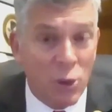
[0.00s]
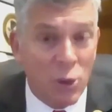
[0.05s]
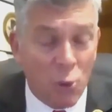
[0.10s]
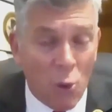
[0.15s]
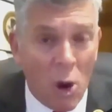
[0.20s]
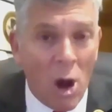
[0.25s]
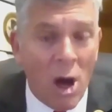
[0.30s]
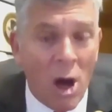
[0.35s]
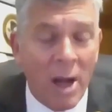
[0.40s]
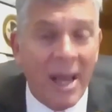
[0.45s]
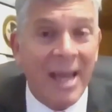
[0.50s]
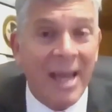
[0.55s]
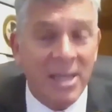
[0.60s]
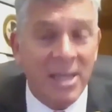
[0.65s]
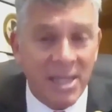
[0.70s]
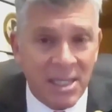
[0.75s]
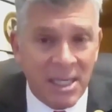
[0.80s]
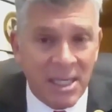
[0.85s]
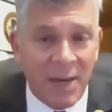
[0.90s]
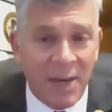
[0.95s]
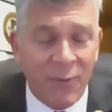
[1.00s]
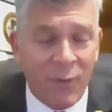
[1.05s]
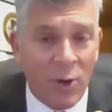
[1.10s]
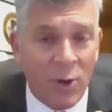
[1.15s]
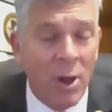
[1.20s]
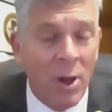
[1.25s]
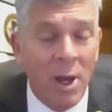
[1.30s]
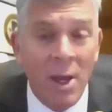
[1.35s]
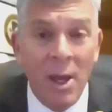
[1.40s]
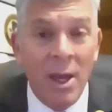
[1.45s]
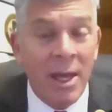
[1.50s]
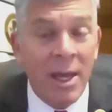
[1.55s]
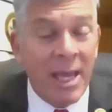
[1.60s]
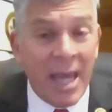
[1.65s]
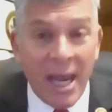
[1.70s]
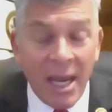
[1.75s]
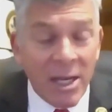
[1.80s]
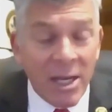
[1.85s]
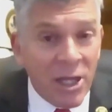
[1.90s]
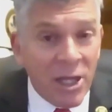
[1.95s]
was wrong and deceitful.
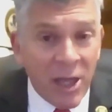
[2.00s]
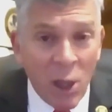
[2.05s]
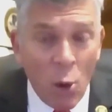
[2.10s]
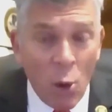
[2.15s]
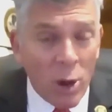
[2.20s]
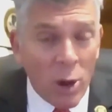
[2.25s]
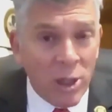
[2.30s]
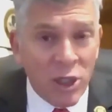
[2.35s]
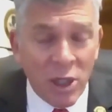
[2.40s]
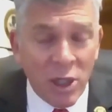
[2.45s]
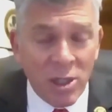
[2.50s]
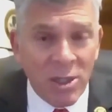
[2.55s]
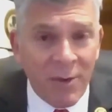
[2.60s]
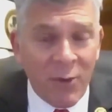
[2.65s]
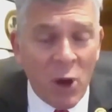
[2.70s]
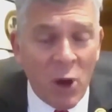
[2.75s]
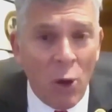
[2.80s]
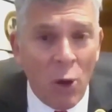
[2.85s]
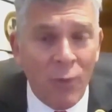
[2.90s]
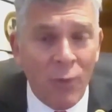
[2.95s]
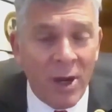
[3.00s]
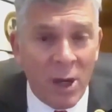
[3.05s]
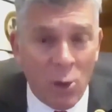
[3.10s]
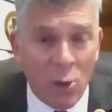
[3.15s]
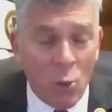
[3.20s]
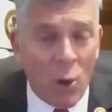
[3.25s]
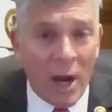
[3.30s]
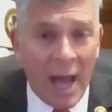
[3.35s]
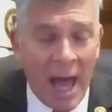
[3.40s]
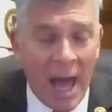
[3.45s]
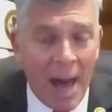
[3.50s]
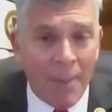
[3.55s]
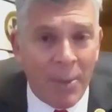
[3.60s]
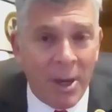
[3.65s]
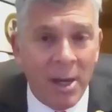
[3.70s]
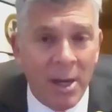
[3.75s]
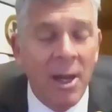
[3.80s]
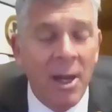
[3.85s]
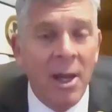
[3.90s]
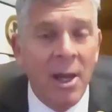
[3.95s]
Getting to the origins of COVID and what
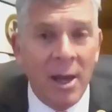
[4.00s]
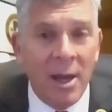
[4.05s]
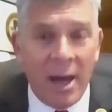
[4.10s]
happened,